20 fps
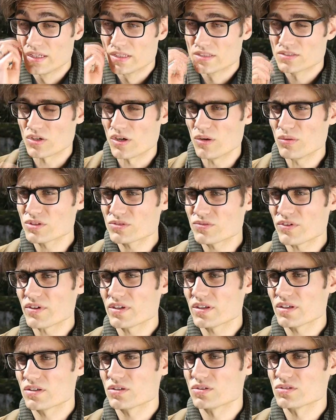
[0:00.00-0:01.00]
So I was
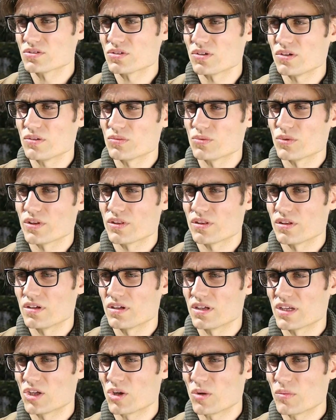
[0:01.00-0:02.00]
very concerned with
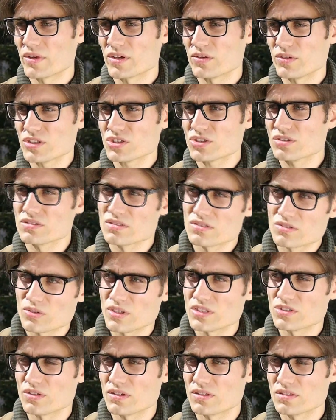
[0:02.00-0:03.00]
economic questions, try
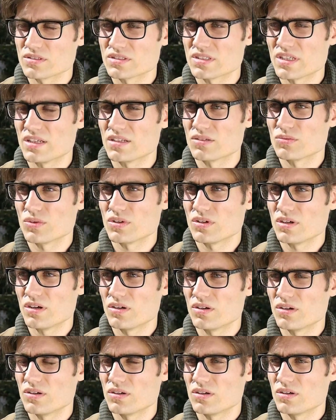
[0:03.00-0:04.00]
to understand
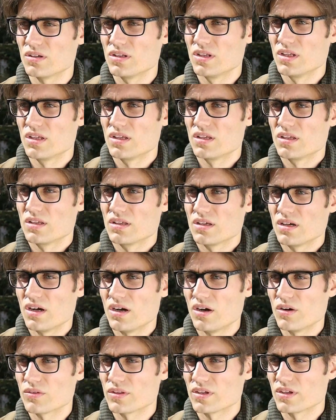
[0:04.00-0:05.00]
how
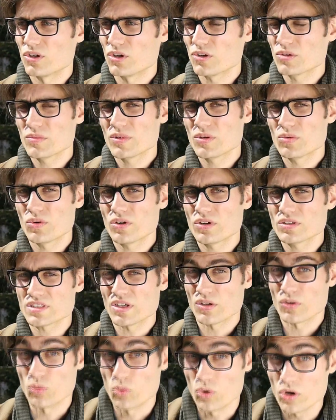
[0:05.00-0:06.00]
the economy works,
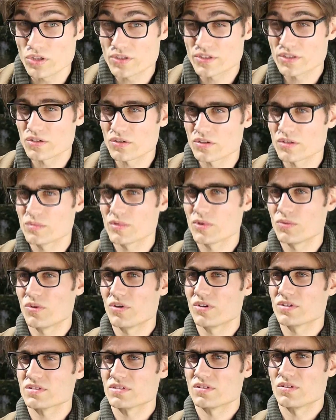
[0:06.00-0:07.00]
how the world economy
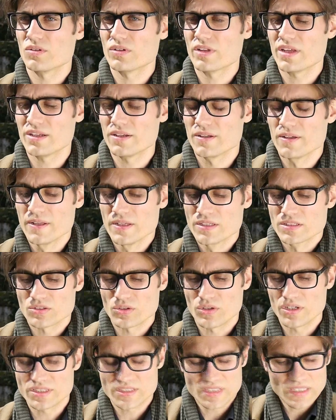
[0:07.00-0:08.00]
works and all that.
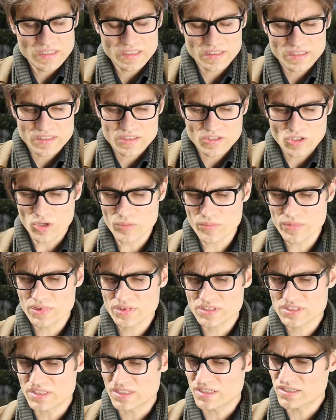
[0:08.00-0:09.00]
So I studied
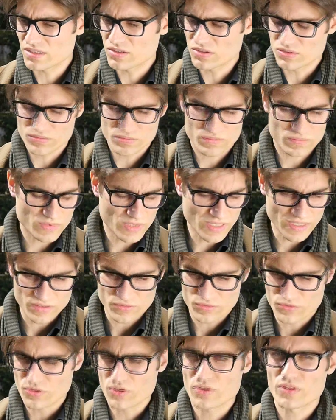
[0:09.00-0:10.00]
economics, I got like
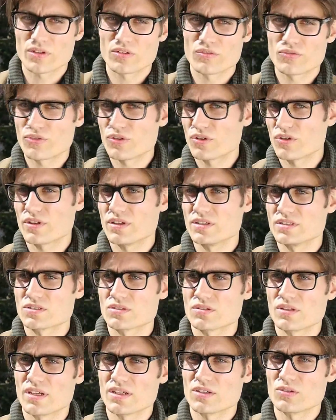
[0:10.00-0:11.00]
further and further into
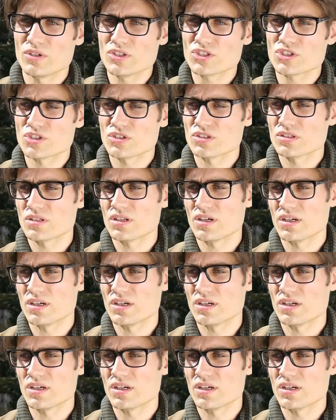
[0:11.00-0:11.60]
that question.